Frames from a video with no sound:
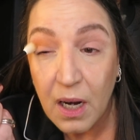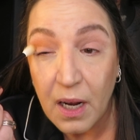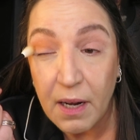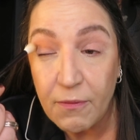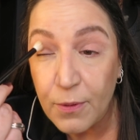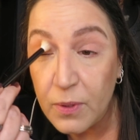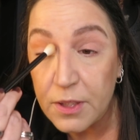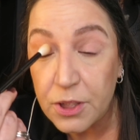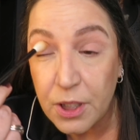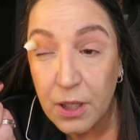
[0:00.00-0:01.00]
an
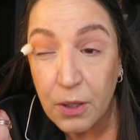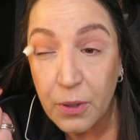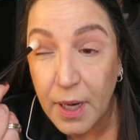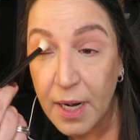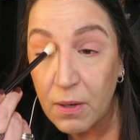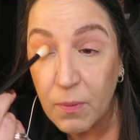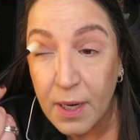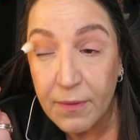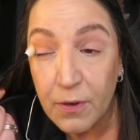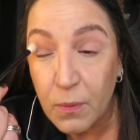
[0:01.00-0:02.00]
influencer, creator,
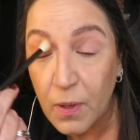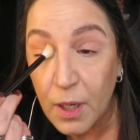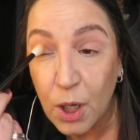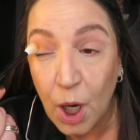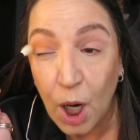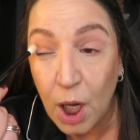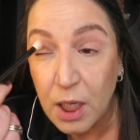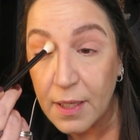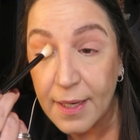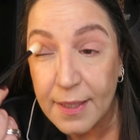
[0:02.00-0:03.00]
whatever you want to
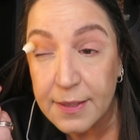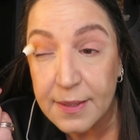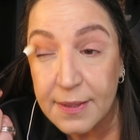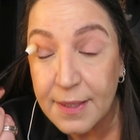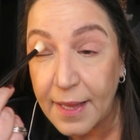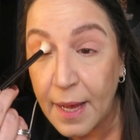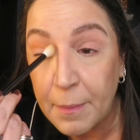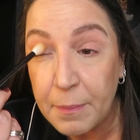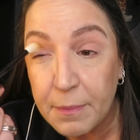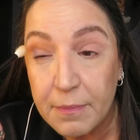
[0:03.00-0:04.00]
call us,
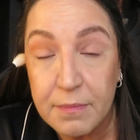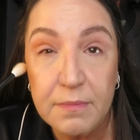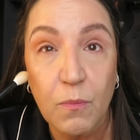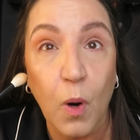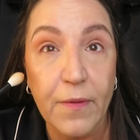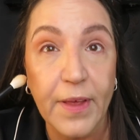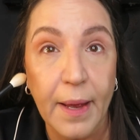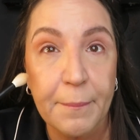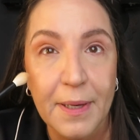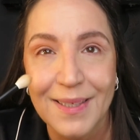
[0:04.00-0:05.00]
them, more
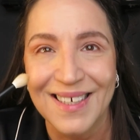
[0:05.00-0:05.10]
them,